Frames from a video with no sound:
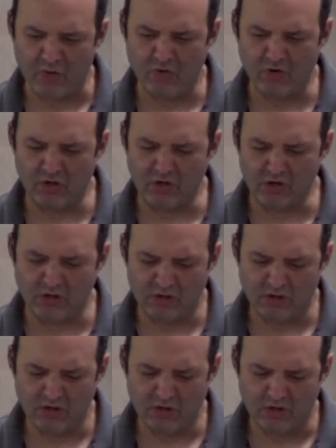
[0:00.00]
were
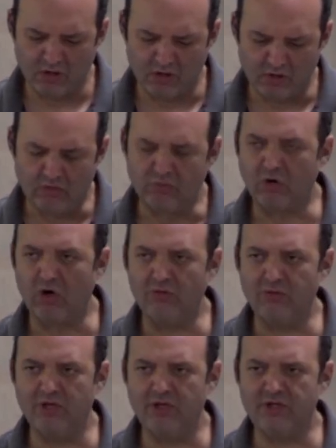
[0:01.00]

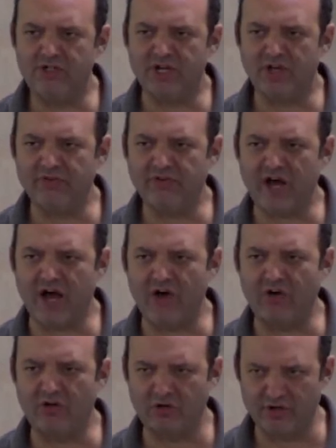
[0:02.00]
Roman
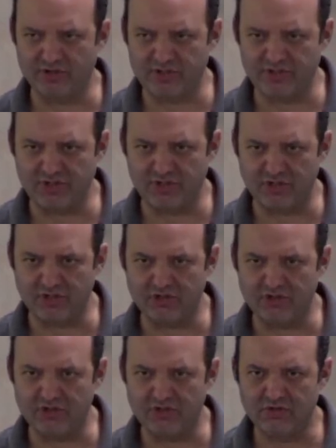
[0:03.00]
Gentile
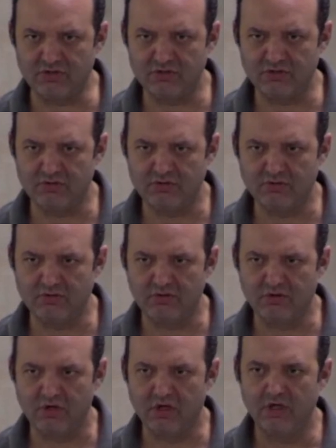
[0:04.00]
Christians
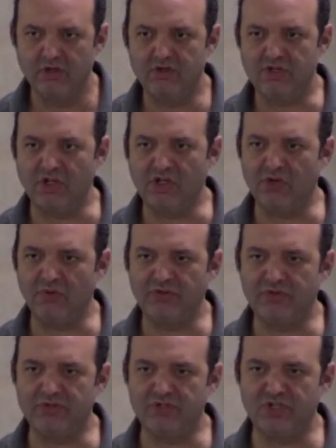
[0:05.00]
dealing
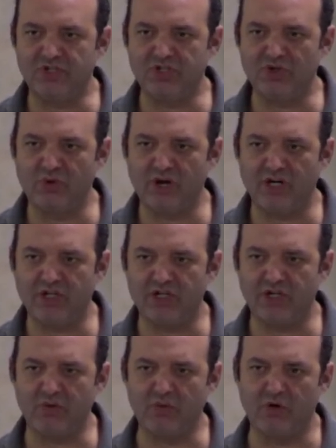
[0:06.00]
with the
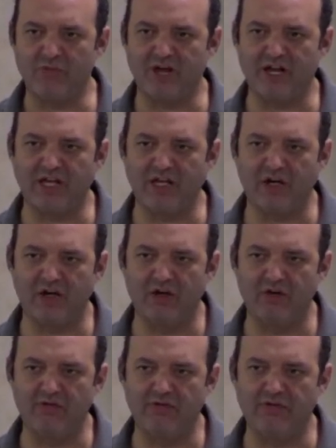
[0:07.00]
situation where many
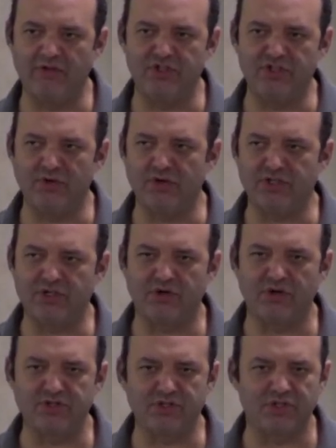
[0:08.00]
of the Jewish
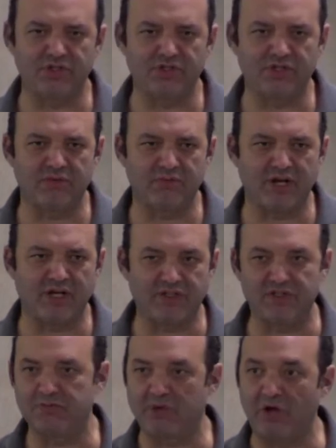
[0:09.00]
Christians had been
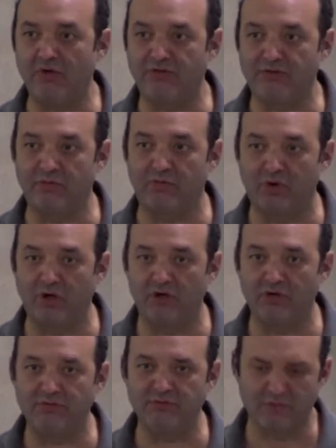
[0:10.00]
expelled from
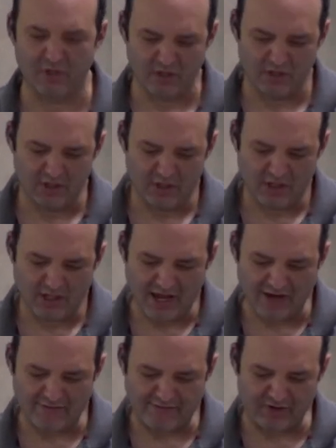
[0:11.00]
Rome
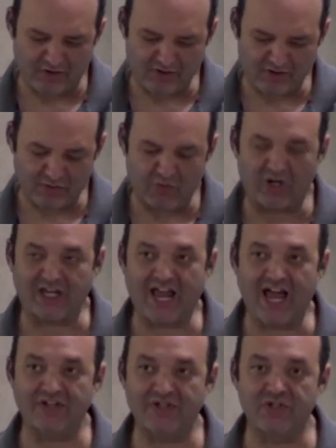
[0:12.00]
and felt somewhat
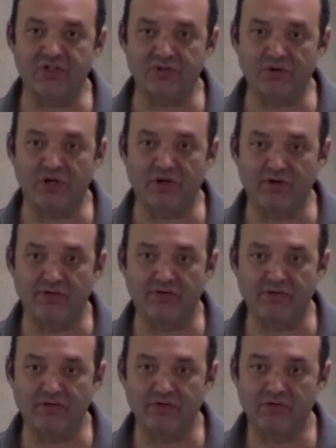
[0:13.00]
cast adrift,